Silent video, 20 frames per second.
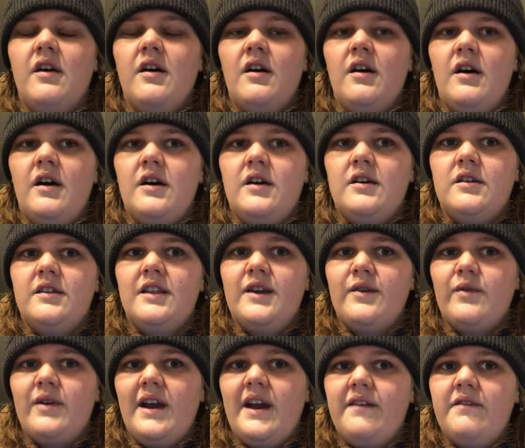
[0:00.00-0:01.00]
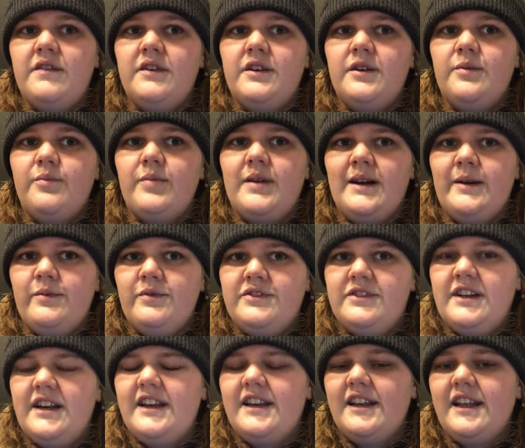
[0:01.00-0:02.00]
Uh, they were having a Bible
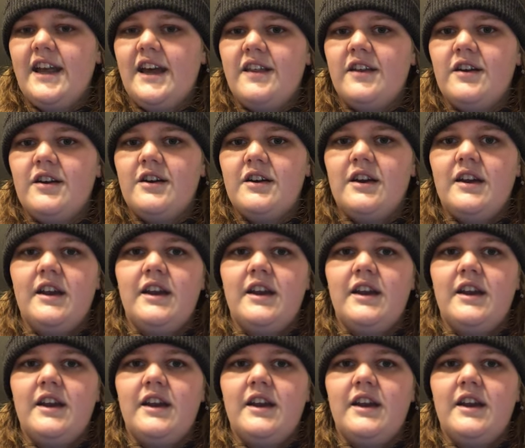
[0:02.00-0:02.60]
study together,